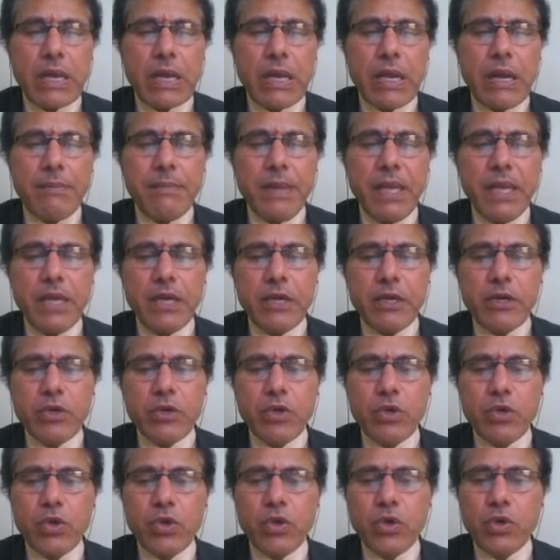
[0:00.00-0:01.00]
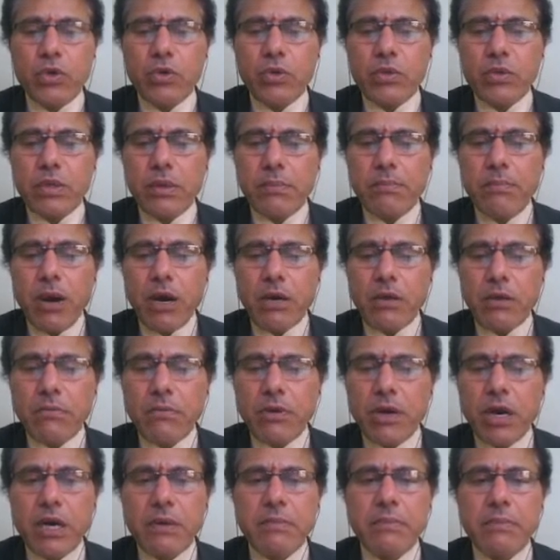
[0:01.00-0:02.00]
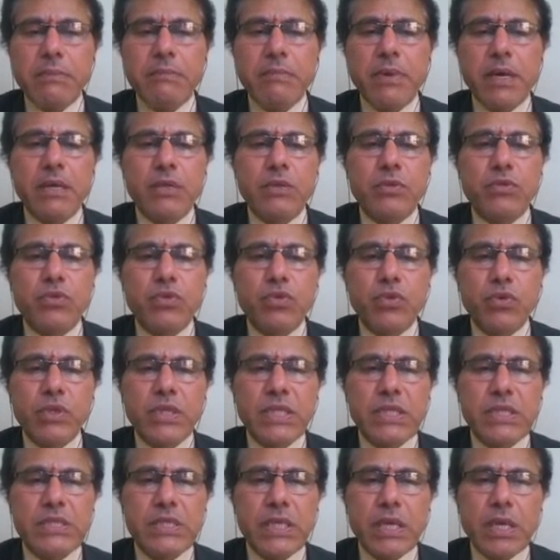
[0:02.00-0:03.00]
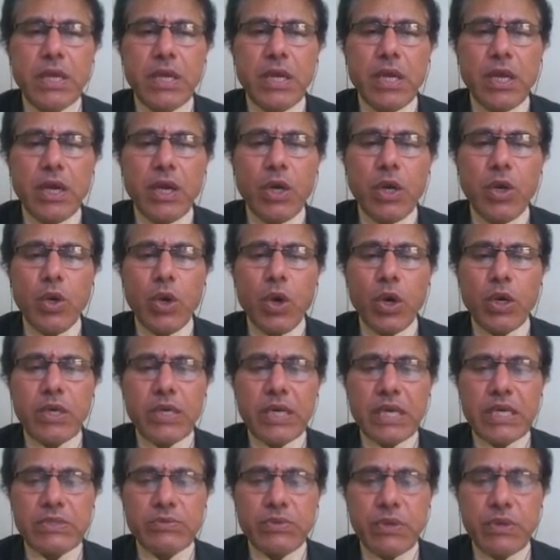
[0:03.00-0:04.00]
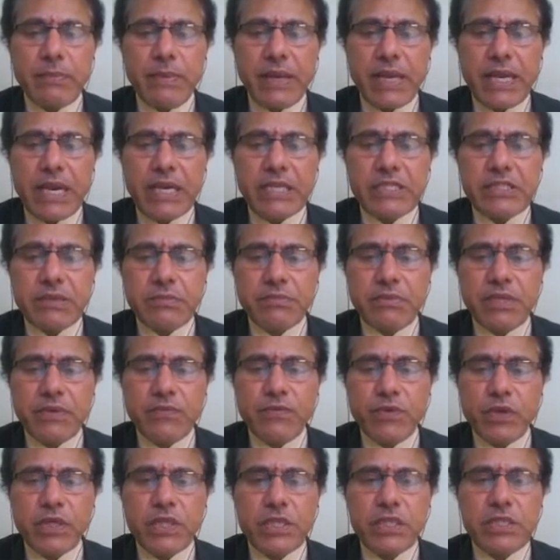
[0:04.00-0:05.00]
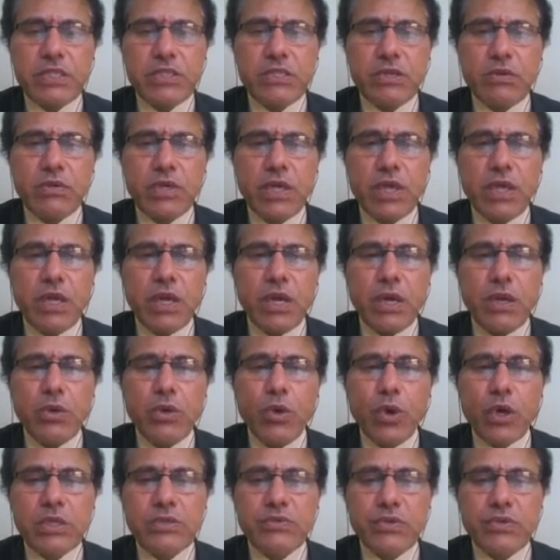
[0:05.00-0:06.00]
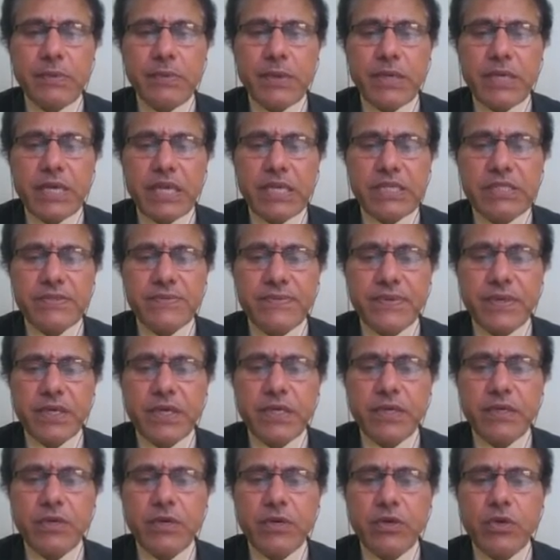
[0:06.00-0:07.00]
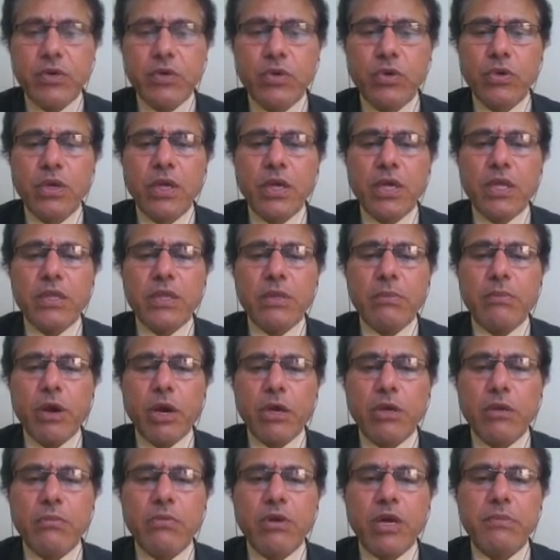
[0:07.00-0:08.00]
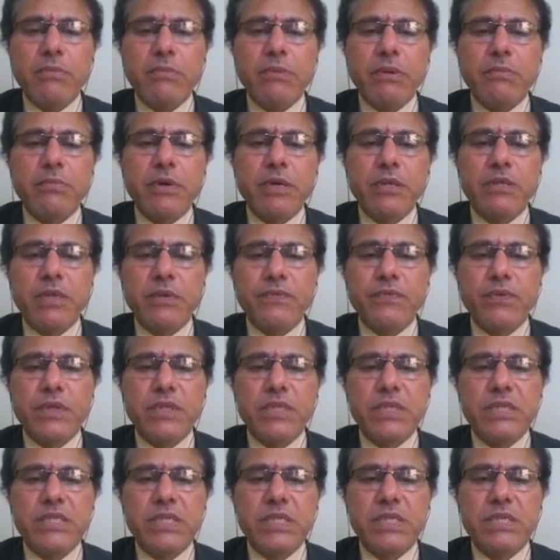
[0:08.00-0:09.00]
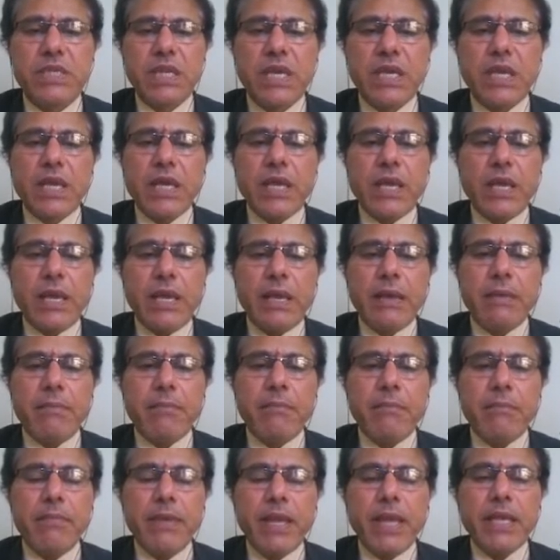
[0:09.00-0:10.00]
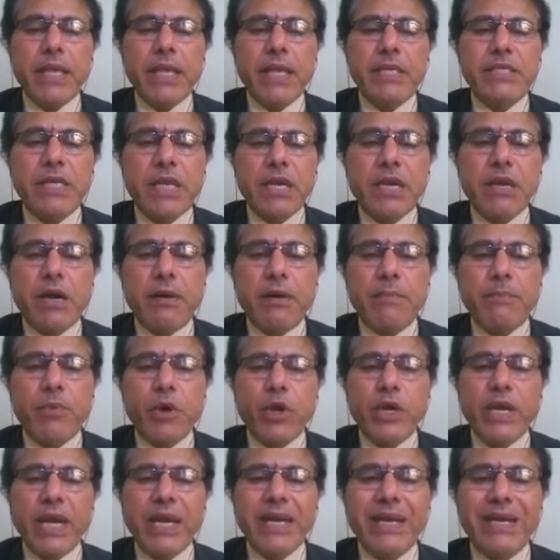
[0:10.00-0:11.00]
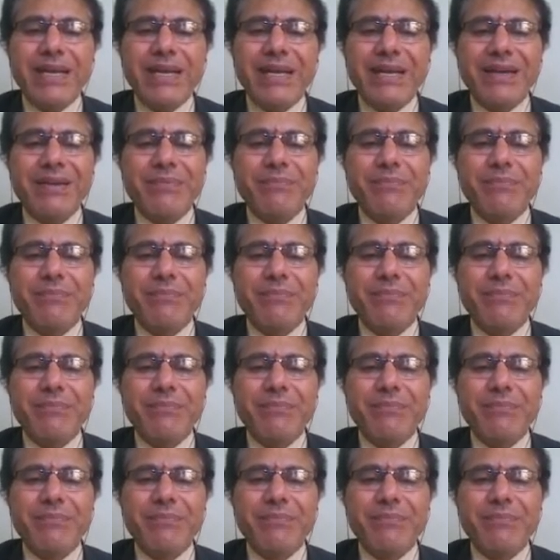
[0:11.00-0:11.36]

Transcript: coming to the bottom cord member through this load transfer mechanism. Therefore, this is how the loads will be transferred to the bottom cord member. Therefore, this is a major component